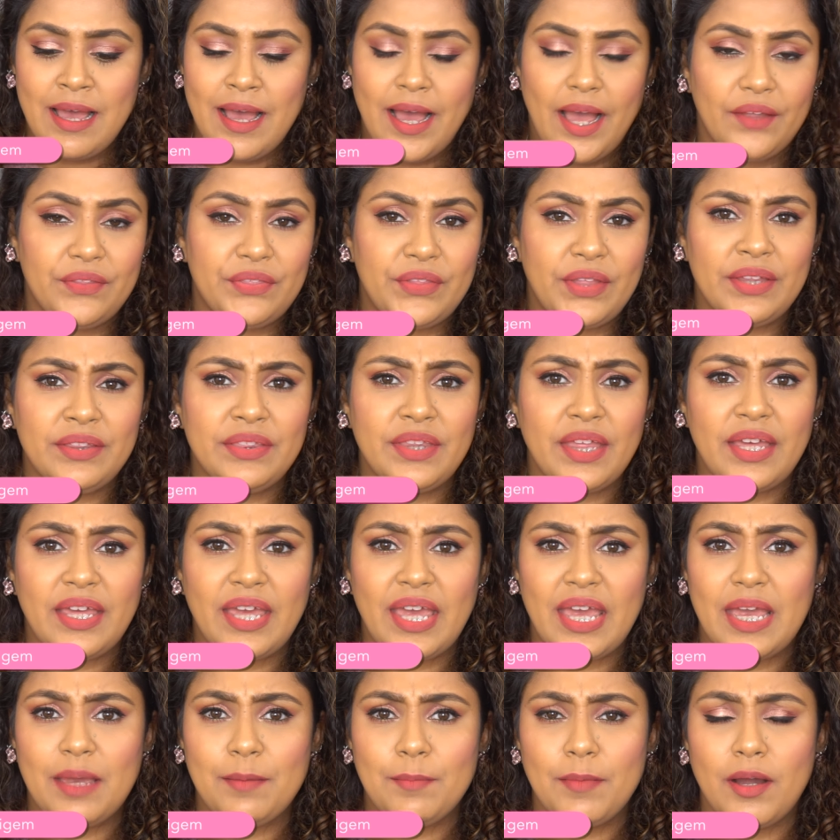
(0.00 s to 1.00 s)
I think they
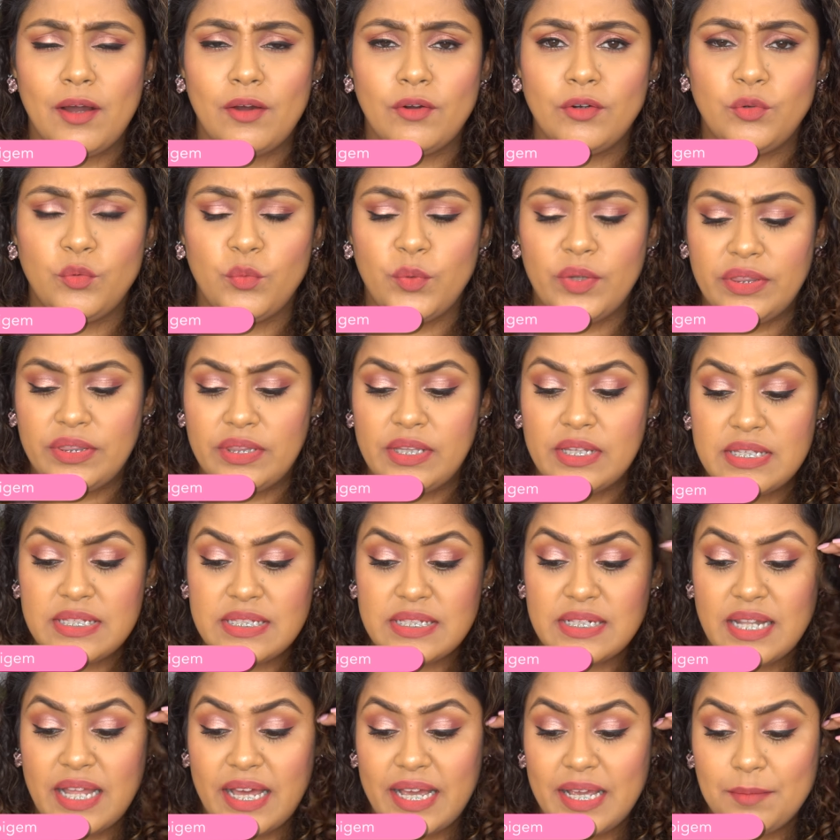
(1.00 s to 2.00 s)
came out with
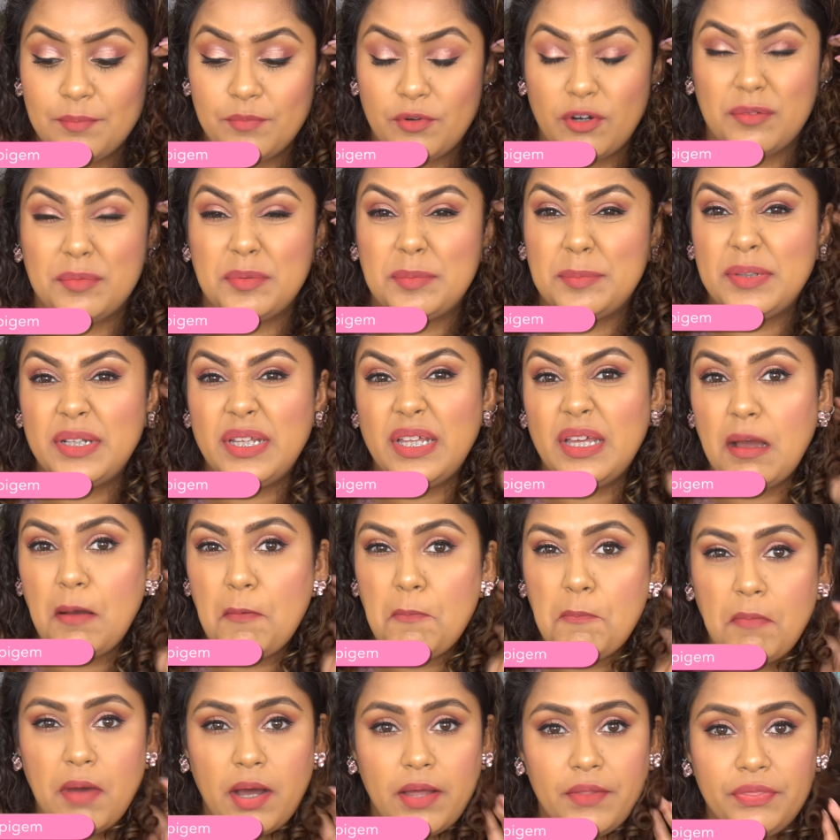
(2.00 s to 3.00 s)
this line probably a
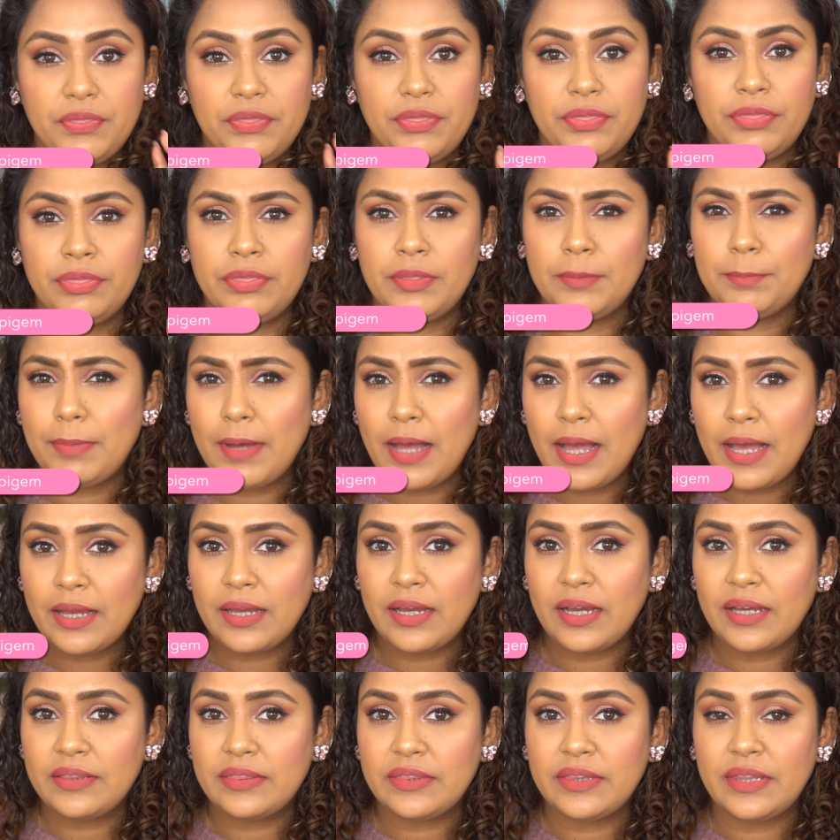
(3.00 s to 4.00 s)
month
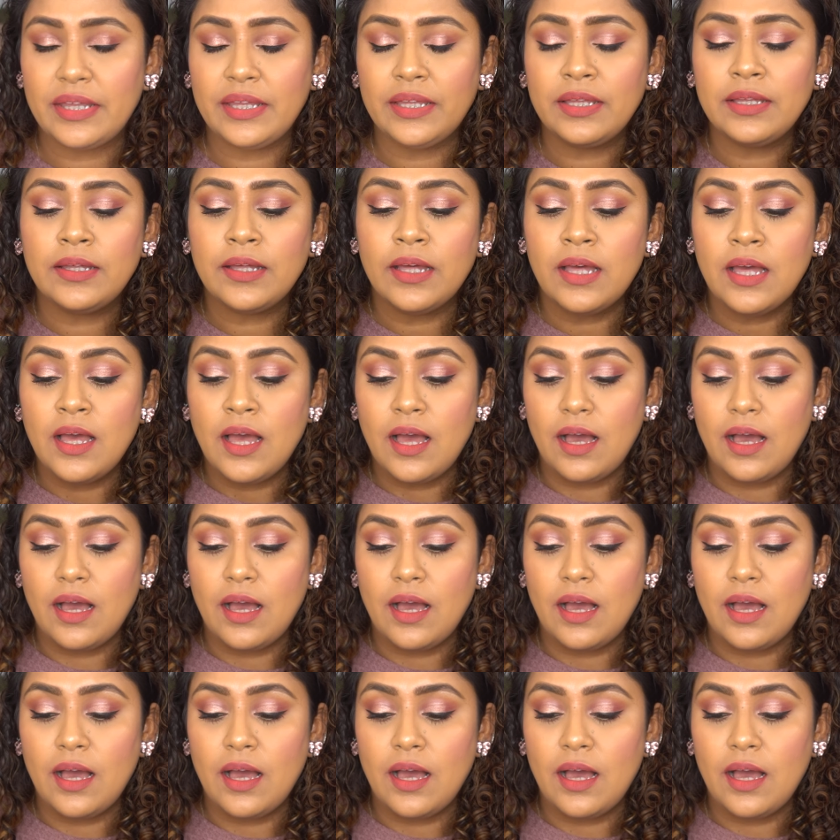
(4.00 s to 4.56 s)
back, I think.